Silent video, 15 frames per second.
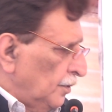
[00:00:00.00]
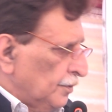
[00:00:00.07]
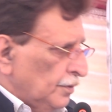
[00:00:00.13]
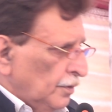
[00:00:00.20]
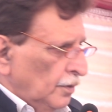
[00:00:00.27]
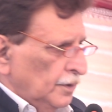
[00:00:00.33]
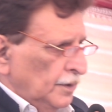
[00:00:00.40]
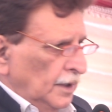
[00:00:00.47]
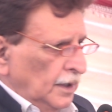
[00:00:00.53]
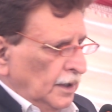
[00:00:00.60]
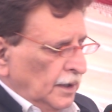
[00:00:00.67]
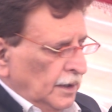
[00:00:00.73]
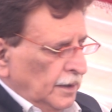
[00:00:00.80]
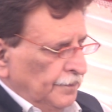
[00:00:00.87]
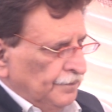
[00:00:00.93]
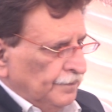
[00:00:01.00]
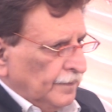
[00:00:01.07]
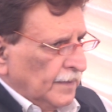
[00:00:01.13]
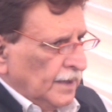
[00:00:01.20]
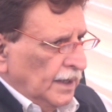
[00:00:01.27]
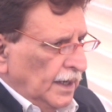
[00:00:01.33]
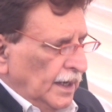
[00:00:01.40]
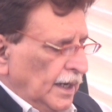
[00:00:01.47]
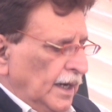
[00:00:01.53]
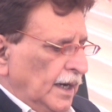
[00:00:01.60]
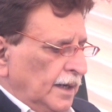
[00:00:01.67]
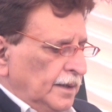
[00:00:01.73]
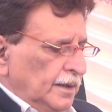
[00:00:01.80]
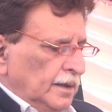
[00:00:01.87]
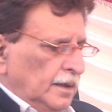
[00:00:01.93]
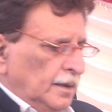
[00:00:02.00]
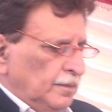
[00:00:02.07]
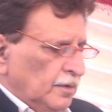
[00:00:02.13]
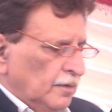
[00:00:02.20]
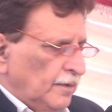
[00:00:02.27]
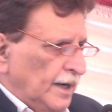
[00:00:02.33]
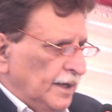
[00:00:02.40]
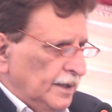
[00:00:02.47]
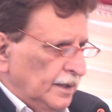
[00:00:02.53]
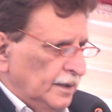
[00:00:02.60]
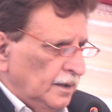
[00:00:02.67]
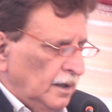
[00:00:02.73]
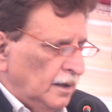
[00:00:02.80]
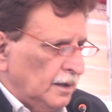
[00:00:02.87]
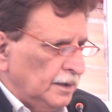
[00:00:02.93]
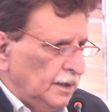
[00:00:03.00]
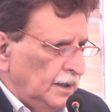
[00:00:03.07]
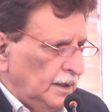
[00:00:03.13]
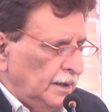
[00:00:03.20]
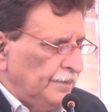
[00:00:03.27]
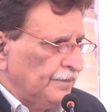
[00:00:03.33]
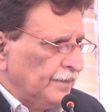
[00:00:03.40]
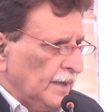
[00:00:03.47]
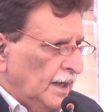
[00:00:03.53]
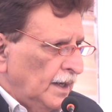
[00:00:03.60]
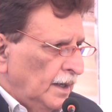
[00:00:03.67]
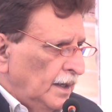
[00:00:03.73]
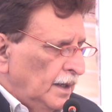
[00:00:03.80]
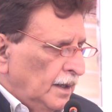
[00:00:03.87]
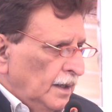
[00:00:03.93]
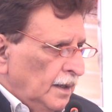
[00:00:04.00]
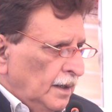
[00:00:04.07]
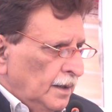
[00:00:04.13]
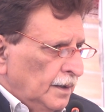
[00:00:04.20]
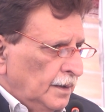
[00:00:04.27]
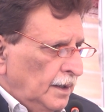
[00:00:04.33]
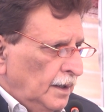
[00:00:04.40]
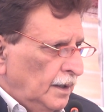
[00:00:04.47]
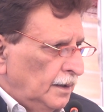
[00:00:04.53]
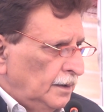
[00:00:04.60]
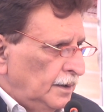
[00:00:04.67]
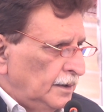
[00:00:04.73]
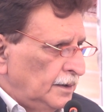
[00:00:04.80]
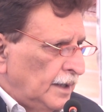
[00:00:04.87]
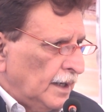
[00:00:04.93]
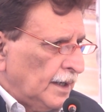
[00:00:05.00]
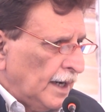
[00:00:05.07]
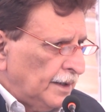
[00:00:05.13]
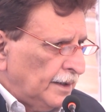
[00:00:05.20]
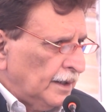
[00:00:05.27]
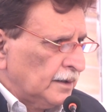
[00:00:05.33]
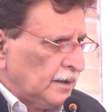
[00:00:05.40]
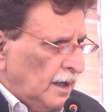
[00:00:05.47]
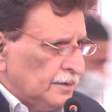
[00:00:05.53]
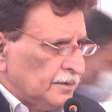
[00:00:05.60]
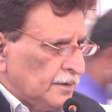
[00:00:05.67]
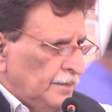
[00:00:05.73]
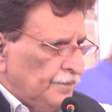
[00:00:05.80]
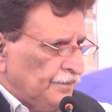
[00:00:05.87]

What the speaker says: So the aid provided, or the gigantic task